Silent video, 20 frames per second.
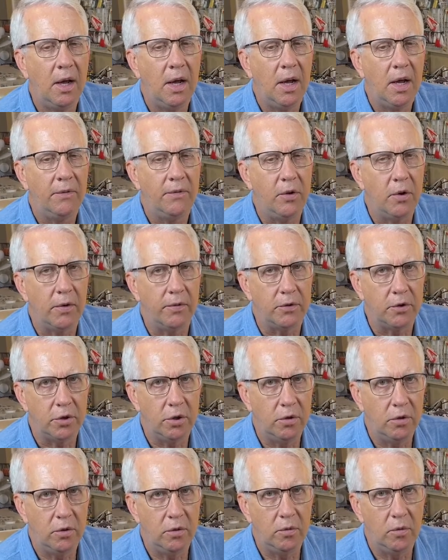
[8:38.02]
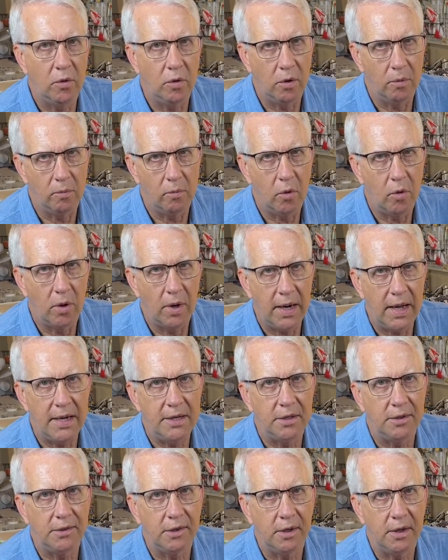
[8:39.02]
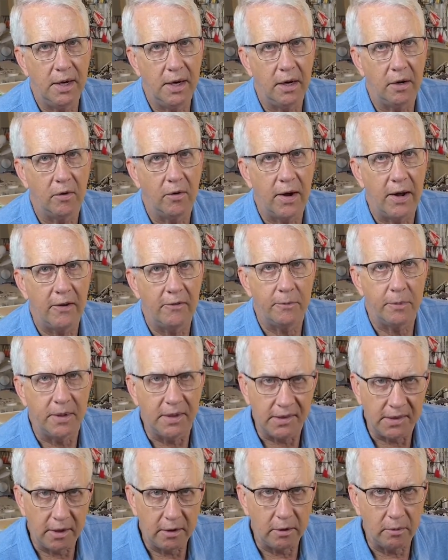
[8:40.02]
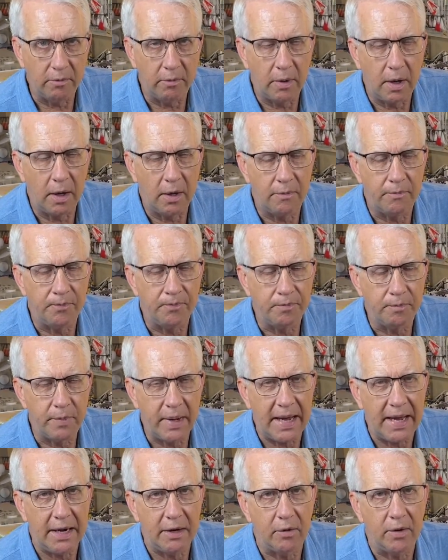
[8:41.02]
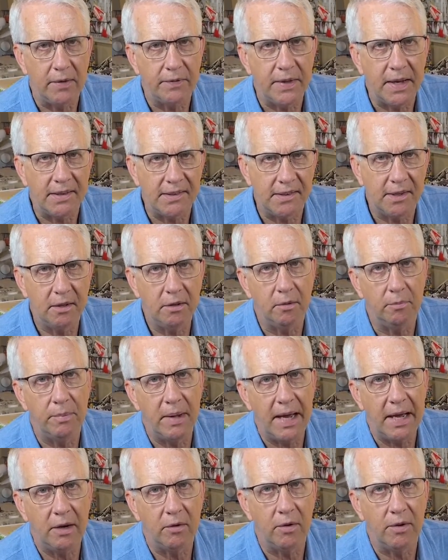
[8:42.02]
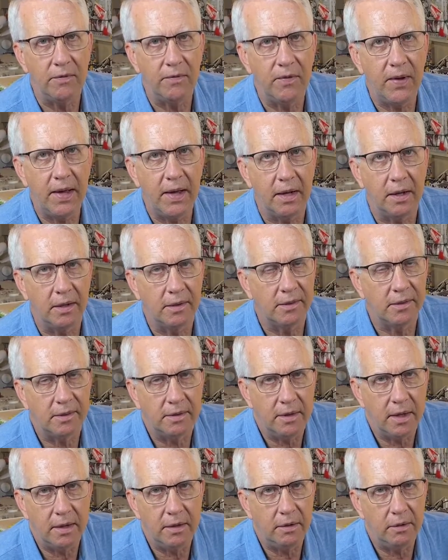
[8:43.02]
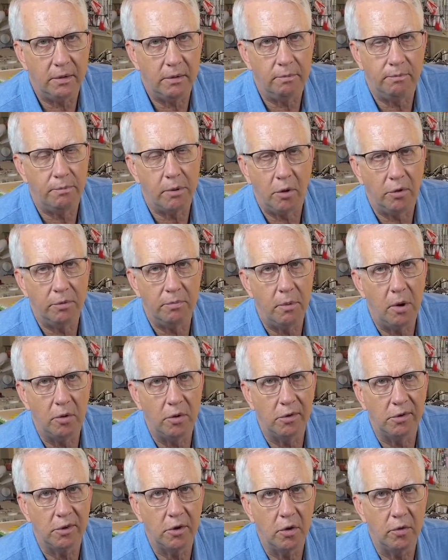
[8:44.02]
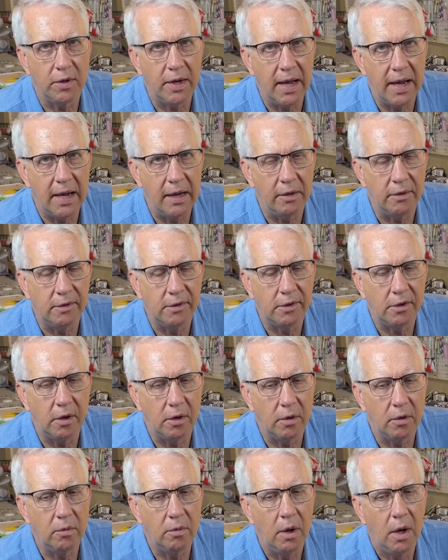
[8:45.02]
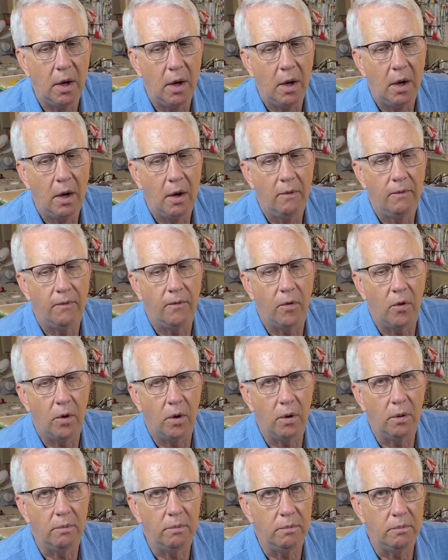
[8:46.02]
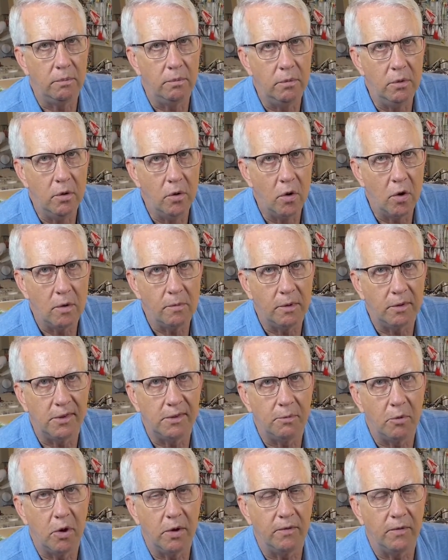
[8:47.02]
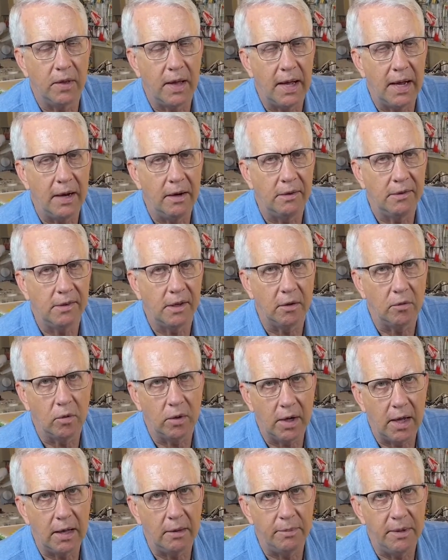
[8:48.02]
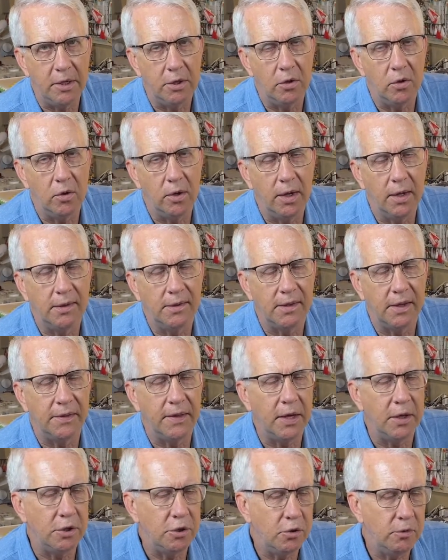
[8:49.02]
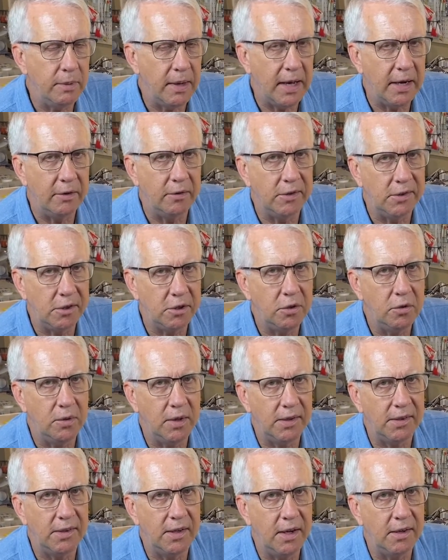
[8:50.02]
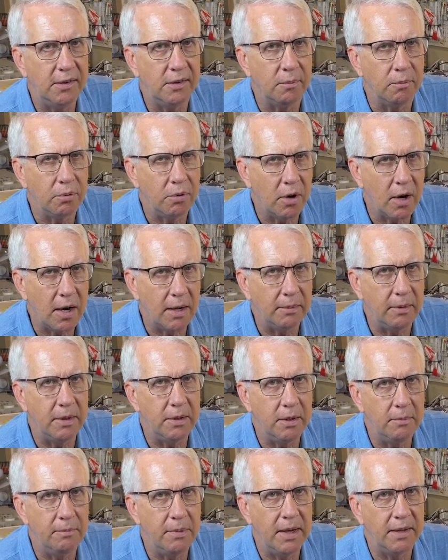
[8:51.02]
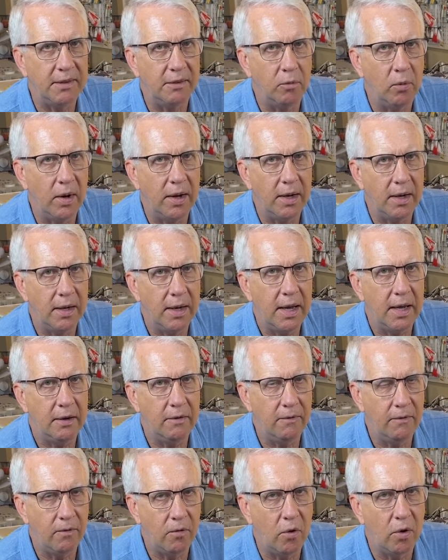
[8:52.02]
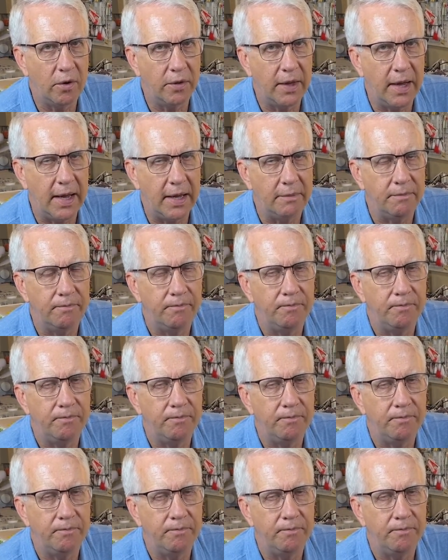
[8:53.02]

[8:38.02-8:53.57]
If you have two or more engines on an aircraft, but a single um, battery, if that single battery fails, then both motors go down. So for normal sport flyers like what I'll be doing is I think two batteries, two ESCs are probably the best way ahead for that.